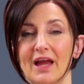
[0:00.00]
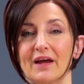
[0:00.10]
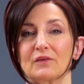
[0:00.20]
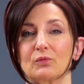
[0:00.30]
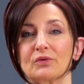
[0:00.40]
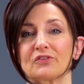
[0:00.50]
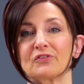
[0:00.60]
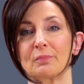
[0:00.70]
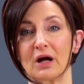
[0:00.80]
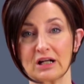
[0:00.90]
And the
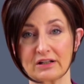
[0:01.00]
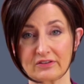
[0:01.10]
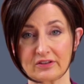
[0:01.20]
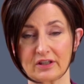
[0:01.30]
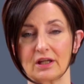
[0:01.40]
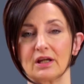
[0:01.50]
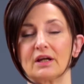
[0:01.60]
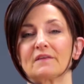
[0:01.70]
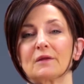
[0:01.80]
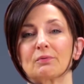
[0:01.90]
worst part?
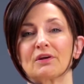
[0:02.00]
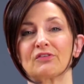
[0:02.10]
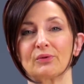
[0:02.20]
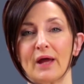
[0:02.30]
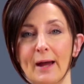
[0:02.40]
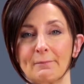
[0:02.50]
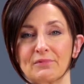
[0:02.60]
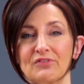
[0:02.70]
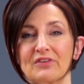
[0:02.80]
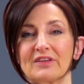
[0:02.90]
The appraisal
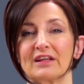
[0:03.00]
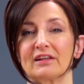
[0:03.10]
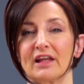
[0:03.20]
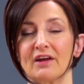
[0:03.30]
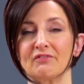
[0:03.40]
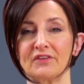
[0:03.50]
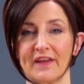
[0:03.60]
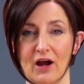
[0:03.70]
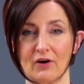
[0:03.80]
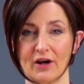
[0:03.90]
happens at the 11th
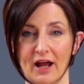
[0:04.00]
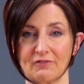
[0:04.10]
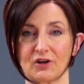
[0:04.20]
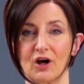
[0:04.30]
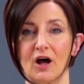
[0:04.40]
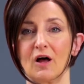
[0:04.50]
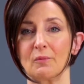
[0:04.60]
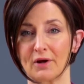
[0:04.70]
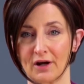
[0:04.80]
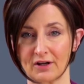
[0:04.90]
hour after all
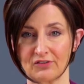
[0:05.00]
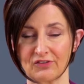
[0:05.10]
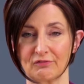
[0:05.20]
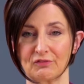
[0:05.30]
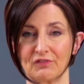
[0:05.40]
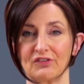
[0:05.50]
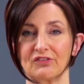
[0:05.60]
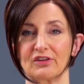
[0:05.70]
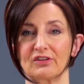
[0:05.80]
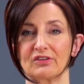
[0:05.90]
parties have
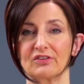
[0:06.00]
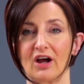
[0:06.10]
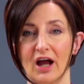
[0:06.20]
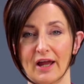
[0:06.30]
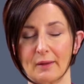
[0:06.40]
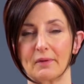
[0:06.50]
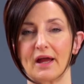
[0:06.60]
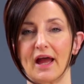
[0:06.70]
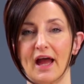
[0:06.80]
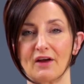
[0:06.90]
invested time,
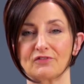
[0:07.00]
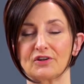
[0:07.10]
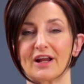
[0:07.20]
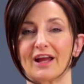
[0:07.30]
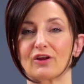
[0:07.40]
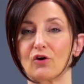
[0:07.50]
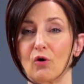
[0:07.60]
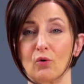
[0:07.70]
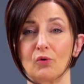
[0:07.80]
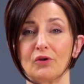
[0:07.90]
effort, and
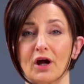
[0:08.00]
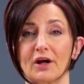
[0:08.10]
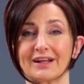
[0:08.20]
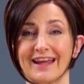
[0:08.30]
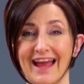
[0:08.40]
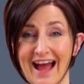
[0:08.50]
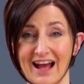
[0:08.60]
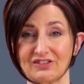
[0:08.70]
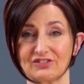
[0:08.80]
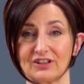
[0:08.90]
cold hard
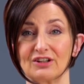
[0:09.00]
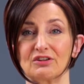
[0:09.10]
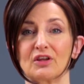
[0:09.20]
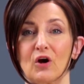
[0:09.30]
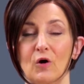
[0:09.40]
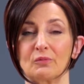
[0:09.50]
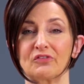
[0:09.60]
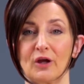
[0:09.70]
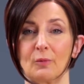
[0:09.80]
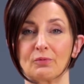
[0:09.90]
cash into the home
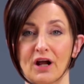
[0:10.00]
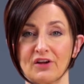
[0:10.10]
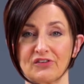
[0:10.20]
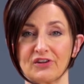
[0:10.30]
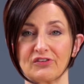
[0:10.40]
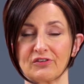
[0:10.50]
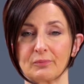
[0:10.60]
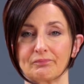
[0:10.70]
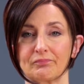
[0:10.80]
sale process.